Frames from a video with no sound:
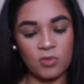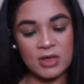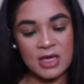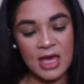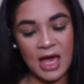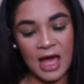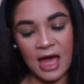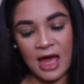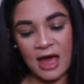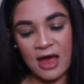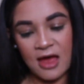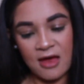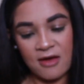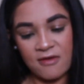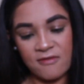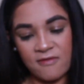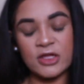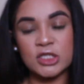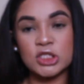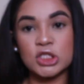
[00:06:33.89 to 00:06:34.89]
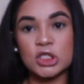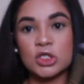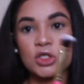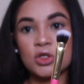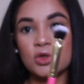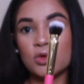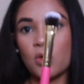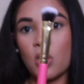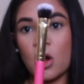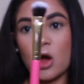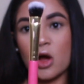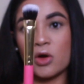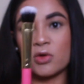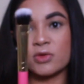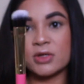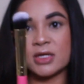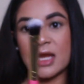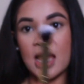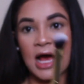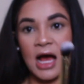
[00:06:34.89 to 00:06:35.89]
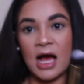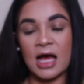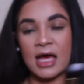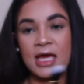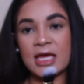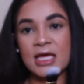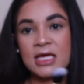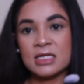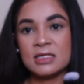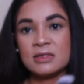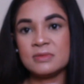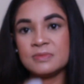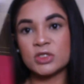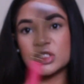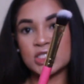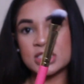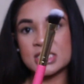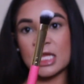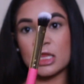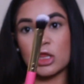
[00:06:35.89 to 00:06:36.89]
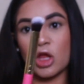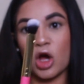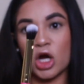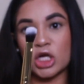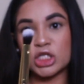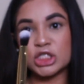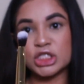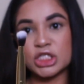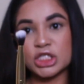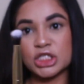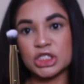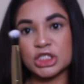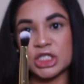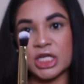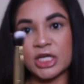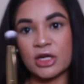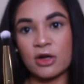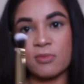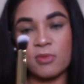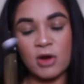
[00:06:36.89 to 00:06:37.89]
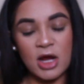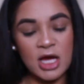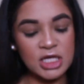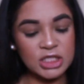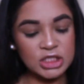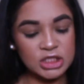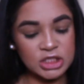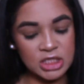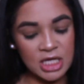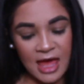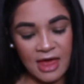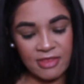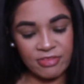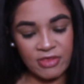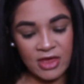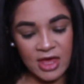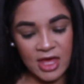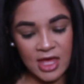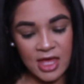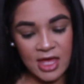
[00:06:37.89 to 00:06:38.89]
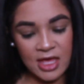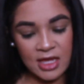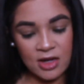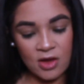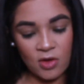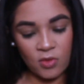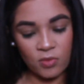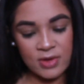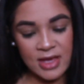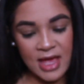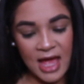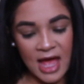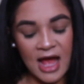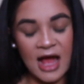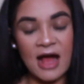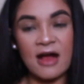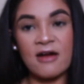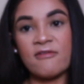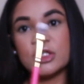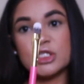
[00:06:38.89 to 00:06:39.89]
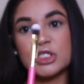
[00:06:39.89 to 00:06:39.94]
We have the 209, which is a large shader brush. And then we have